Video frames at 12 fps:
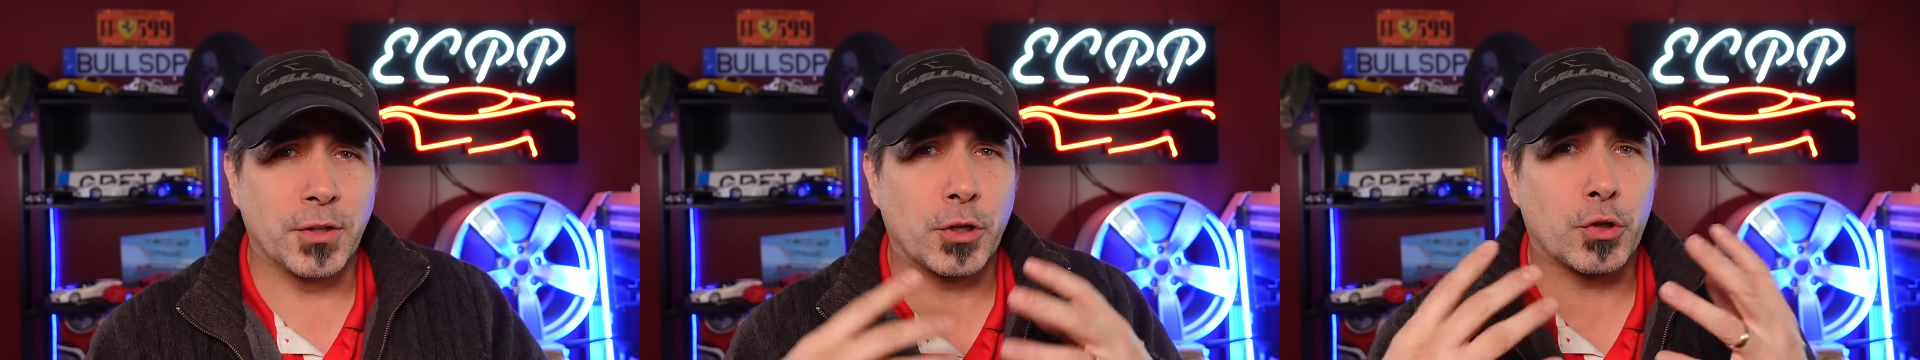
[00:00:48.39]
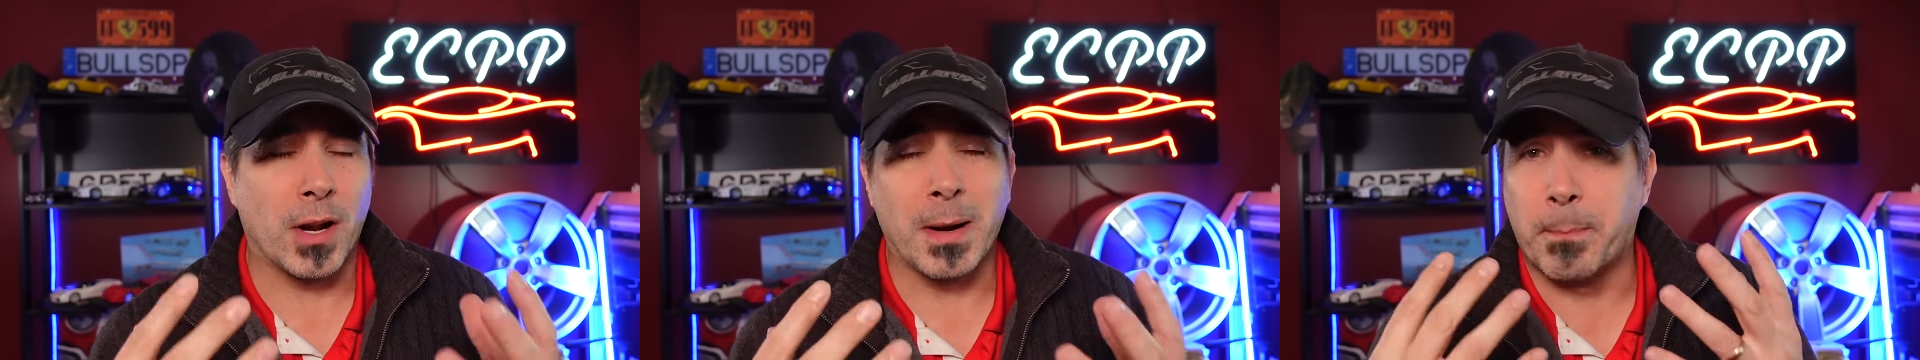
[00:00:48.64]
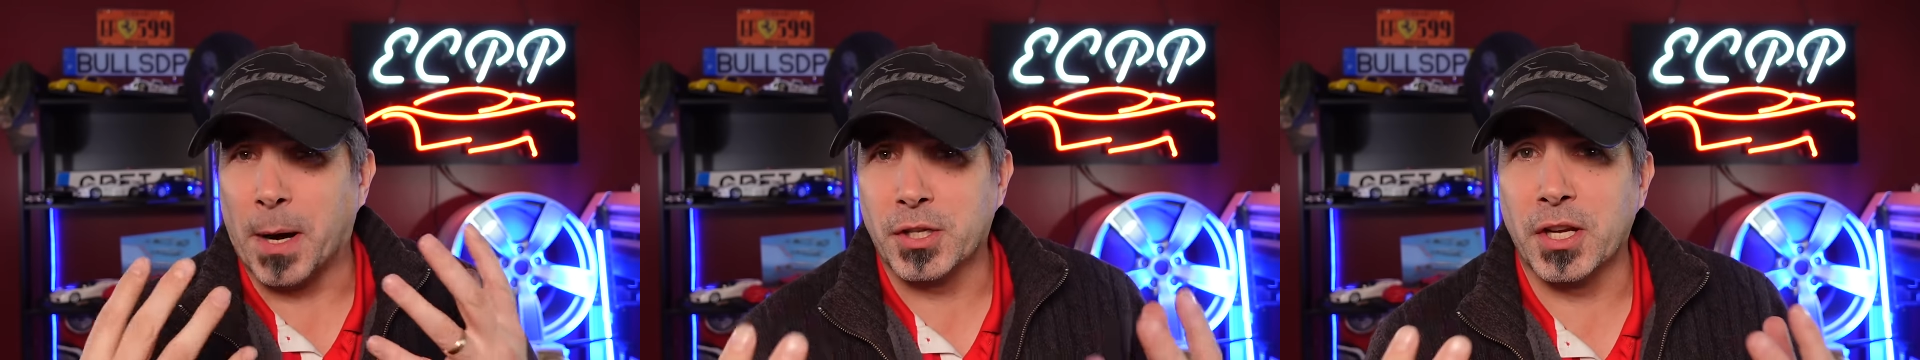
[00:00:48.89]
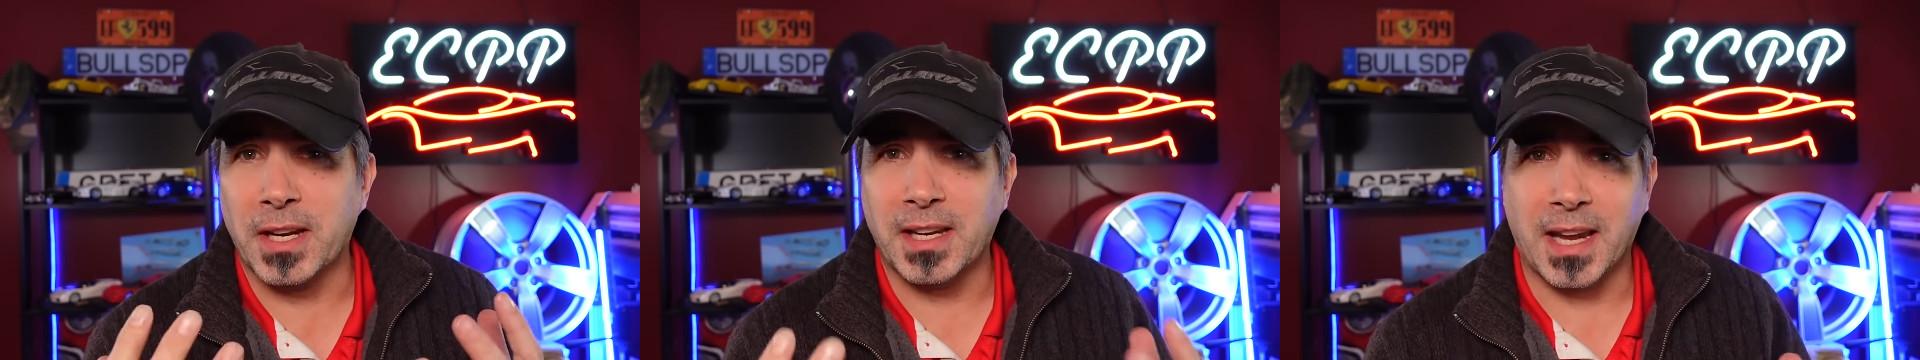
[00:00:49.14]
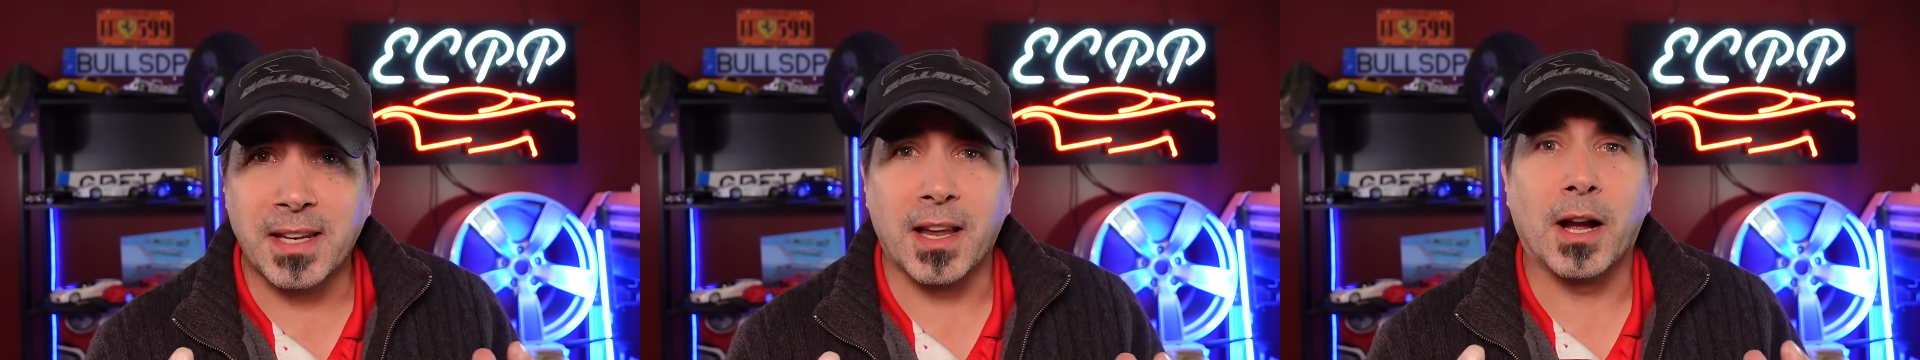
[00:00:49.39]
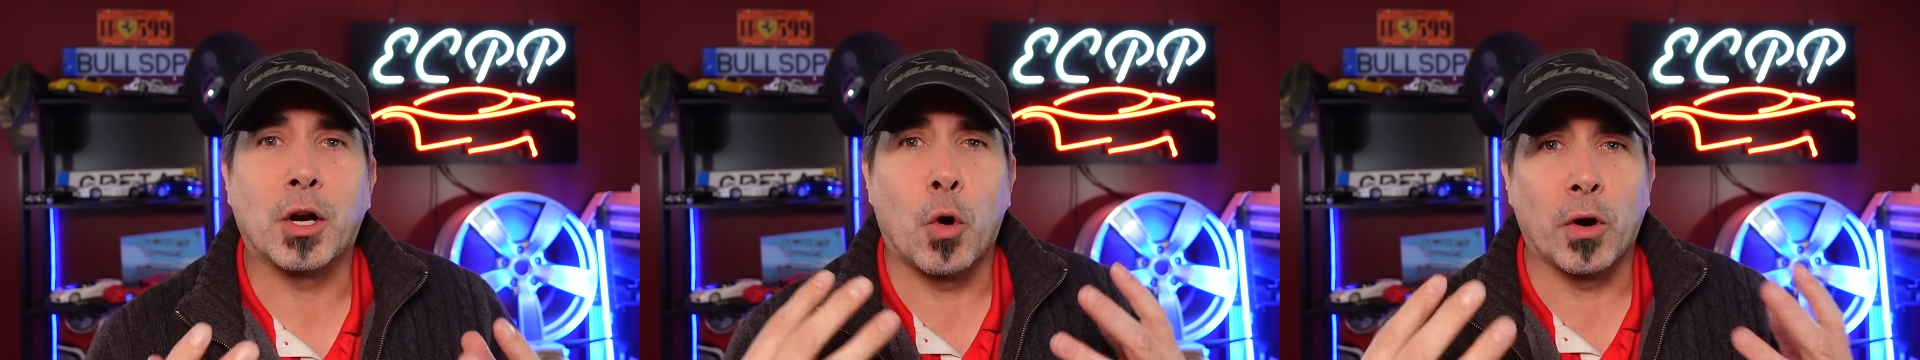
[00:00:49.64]
and they're trying to budget it in
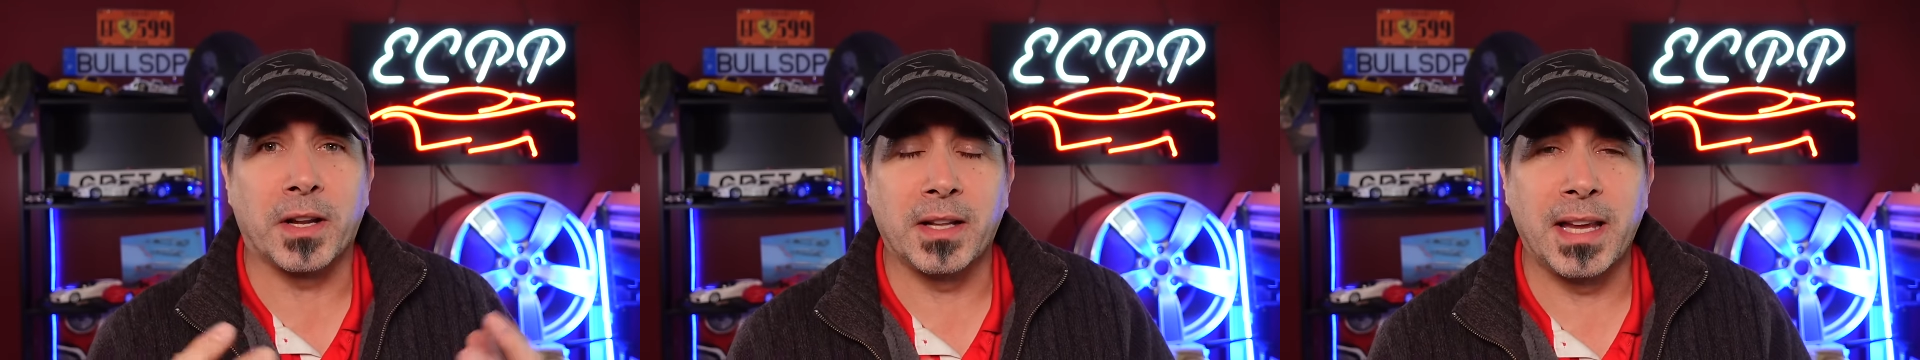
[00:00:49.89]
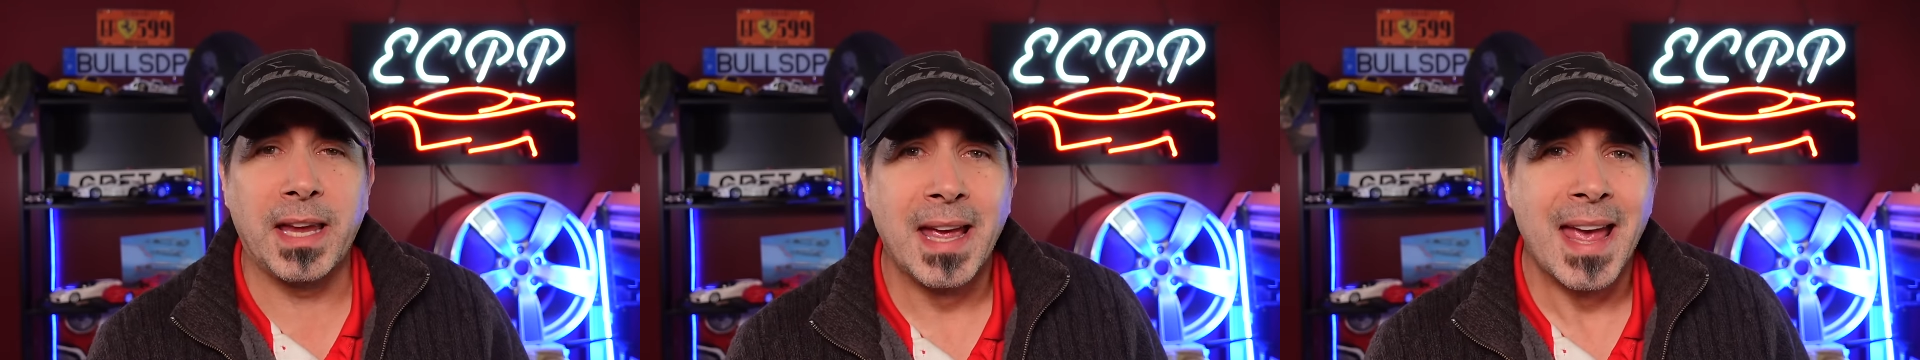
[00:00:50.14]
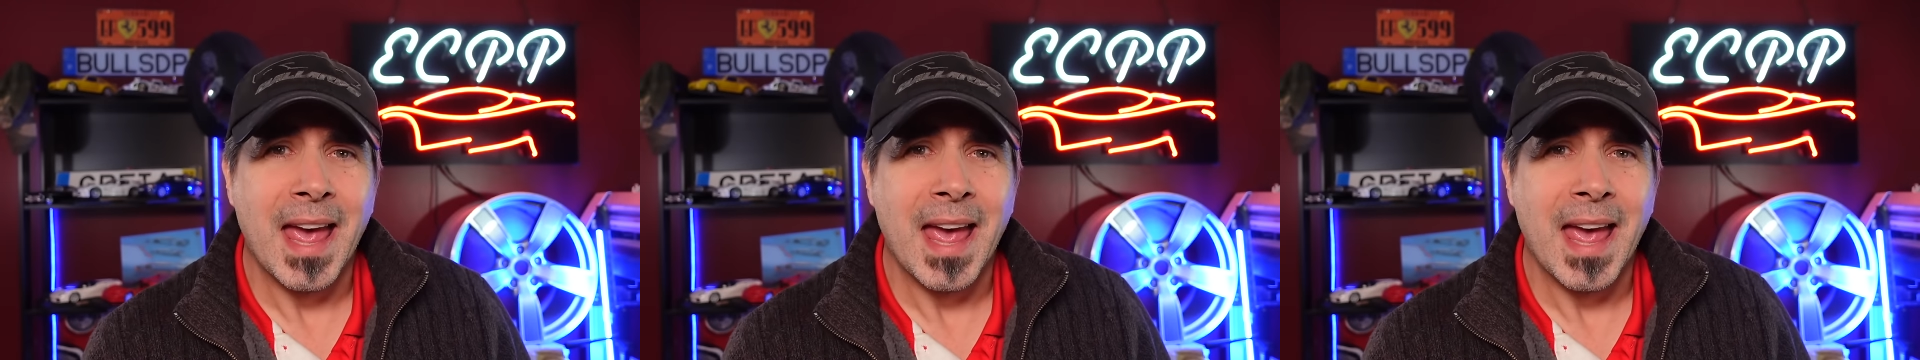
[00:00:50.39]
accordingly.